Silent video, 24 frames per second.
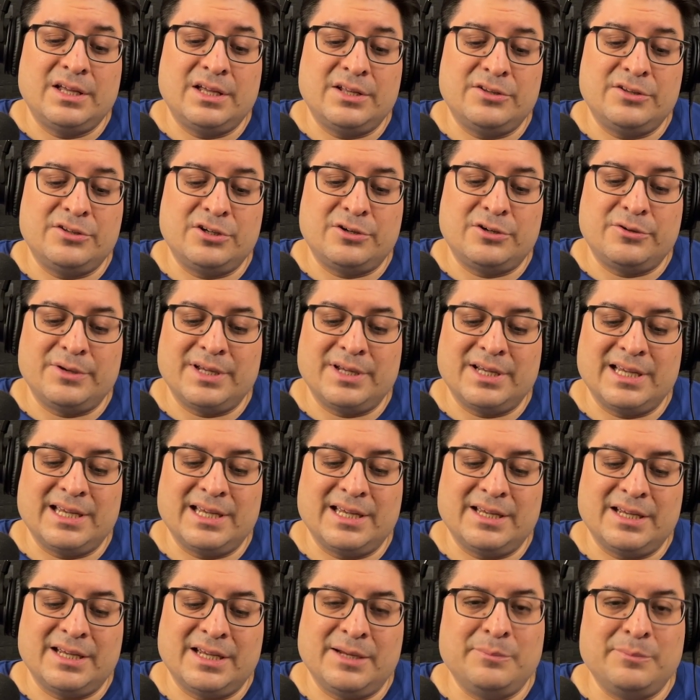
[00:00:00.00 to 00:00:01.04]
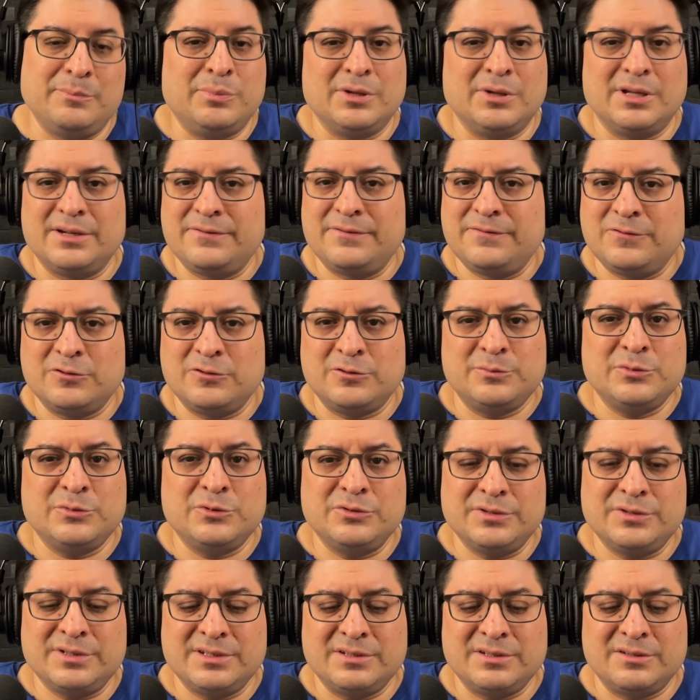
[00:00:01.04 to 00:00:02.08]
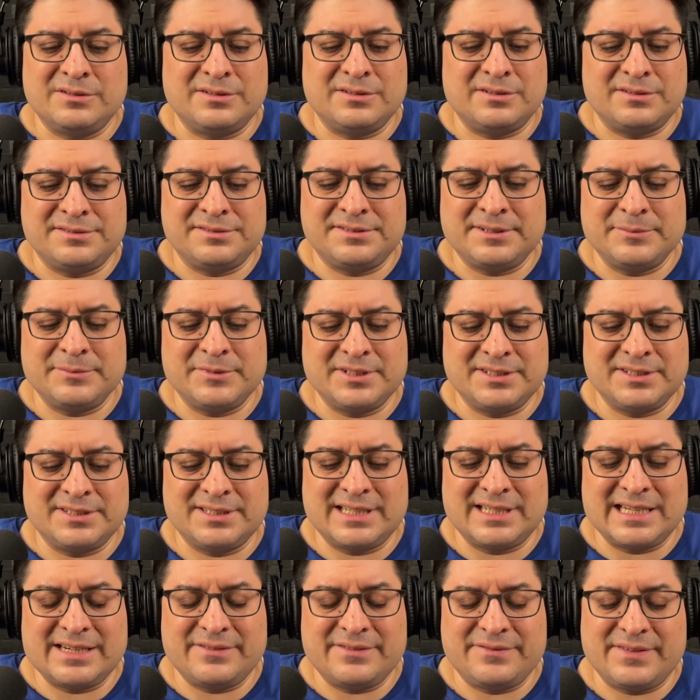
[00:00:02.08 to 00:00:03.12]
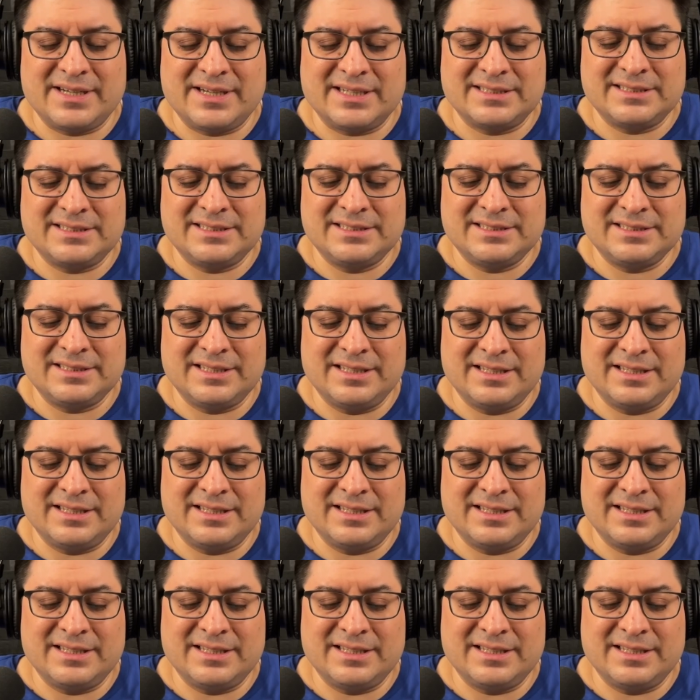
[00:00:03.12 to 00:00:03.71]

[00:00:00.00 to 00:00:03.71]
during a blood full moon or something to that effect